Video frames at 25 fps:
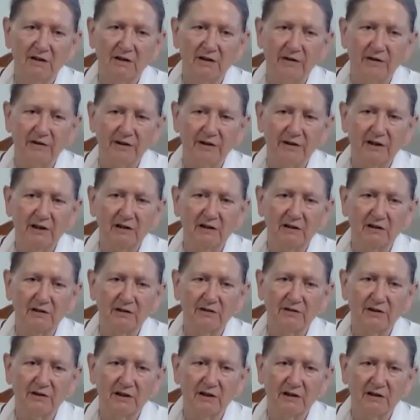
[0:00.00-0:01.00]
think
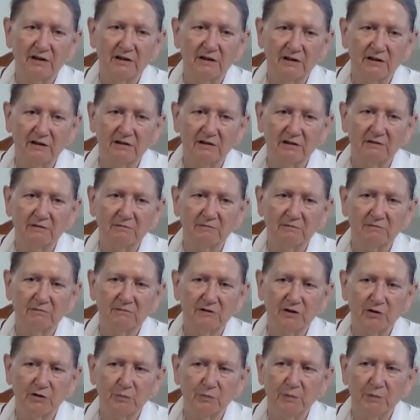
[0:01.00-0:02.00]
that the
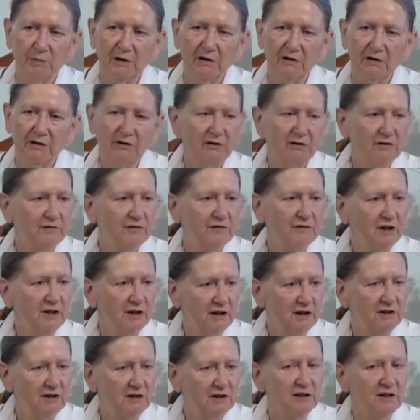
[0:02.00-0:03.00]
speaker of the
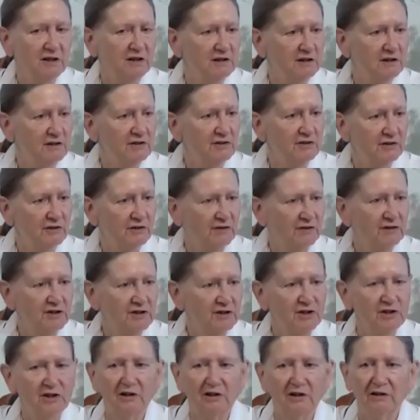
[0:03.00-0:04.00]
Gita is
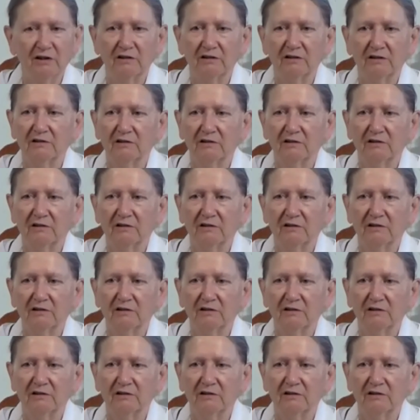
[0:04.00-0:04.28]
Krishna,